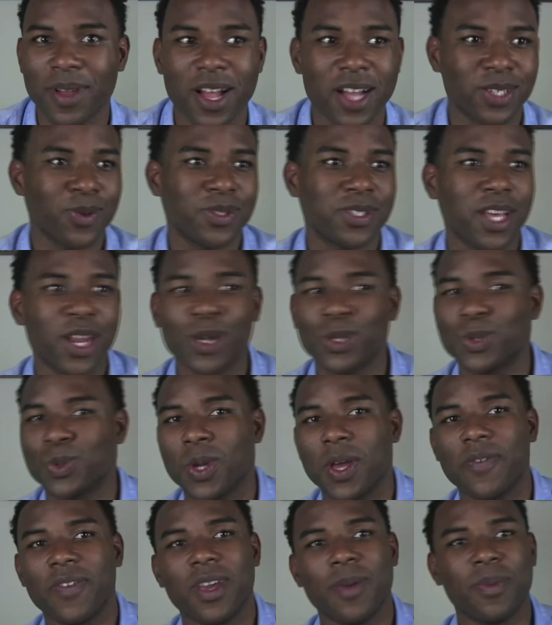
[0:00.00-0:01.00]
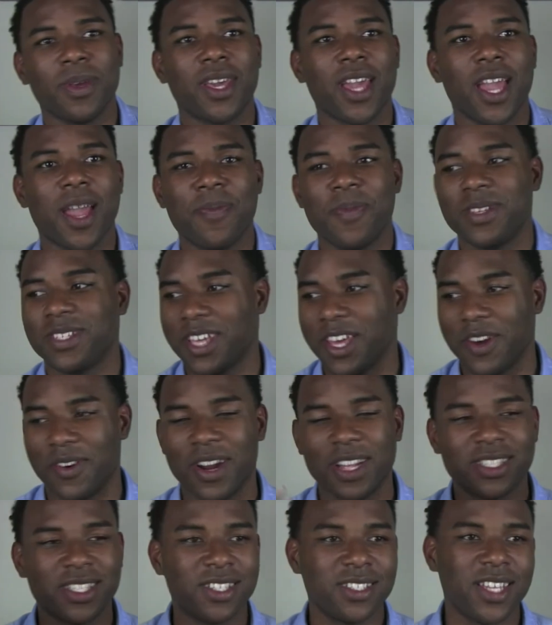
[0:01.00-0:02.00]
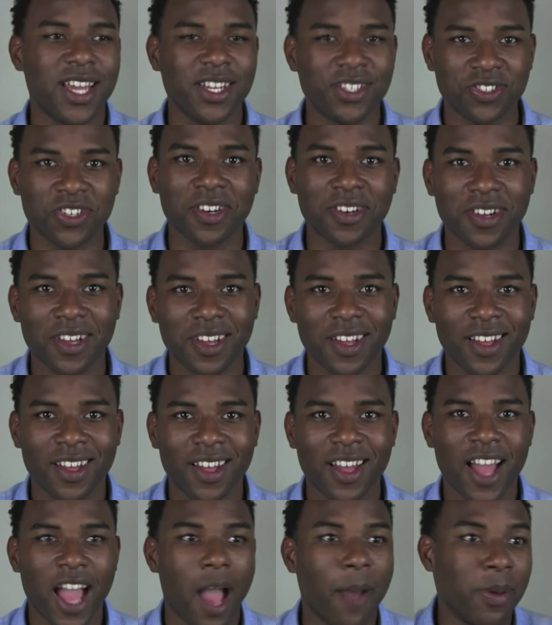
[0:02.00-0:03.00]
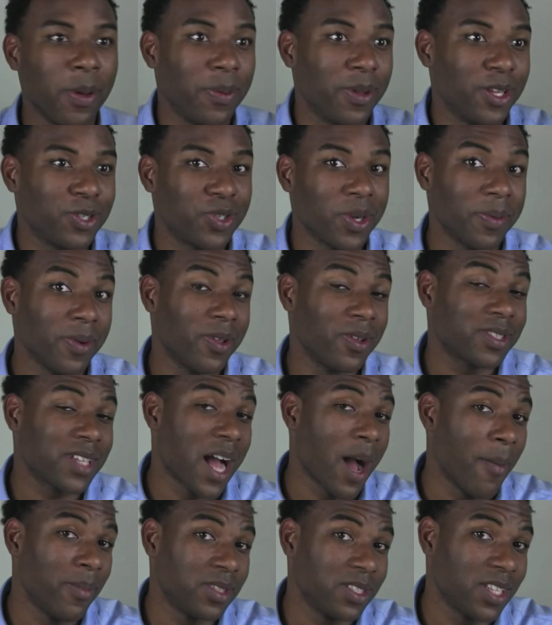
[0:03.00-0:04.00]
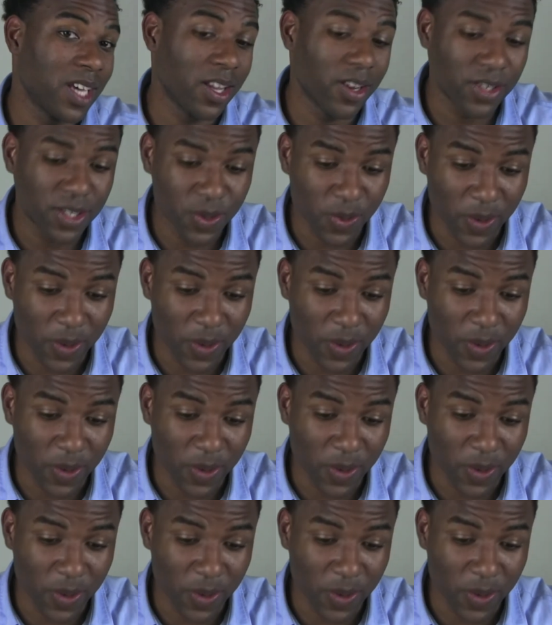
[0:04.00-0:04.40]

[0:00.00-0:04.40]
because it was Taylor Swift. It became this internet sensation, and people attributed those comments to Taylor